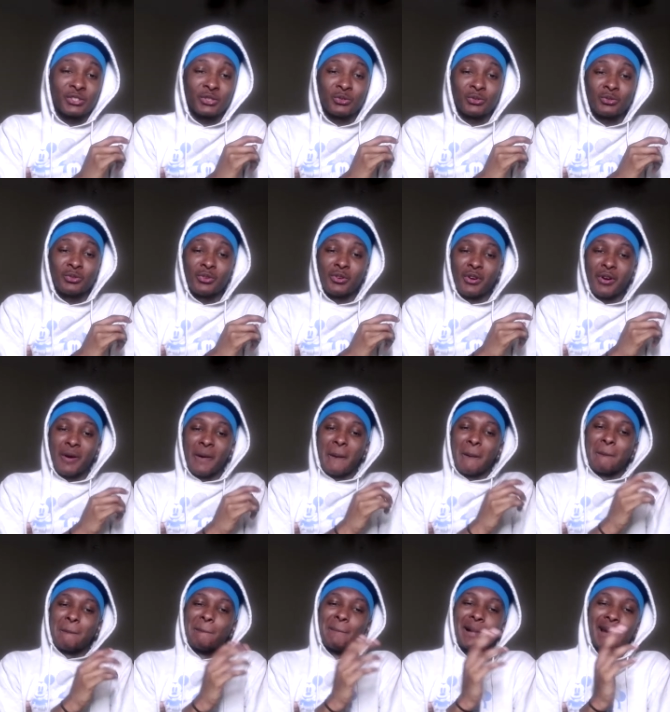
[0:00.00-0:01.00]
to,
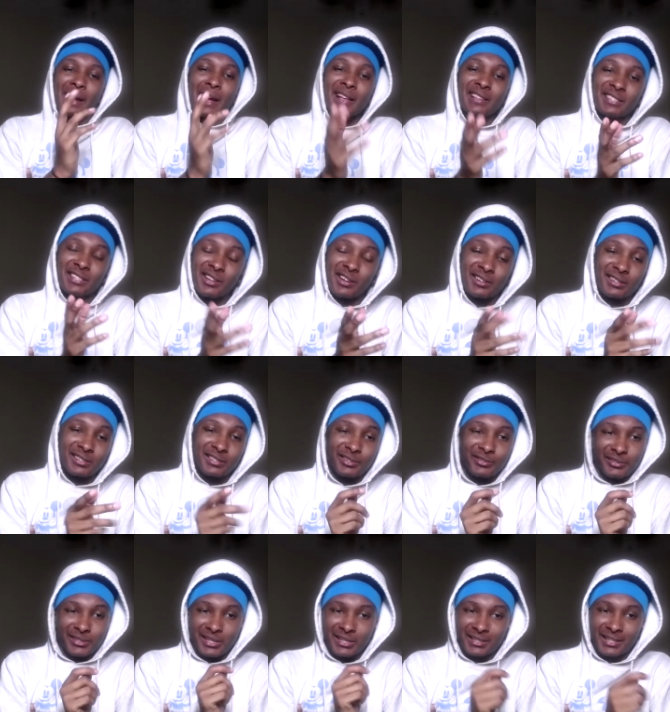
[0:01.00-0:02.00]
but I saw this
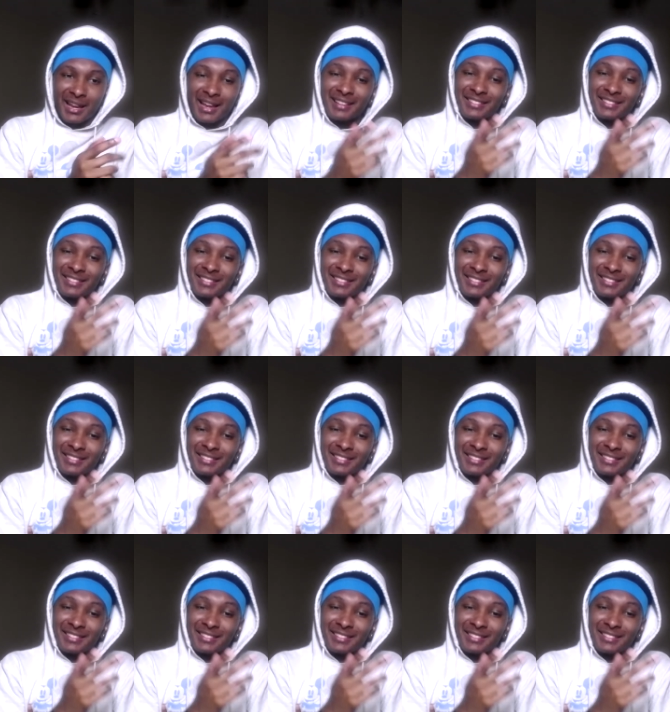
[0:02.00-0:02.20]
on TikTok.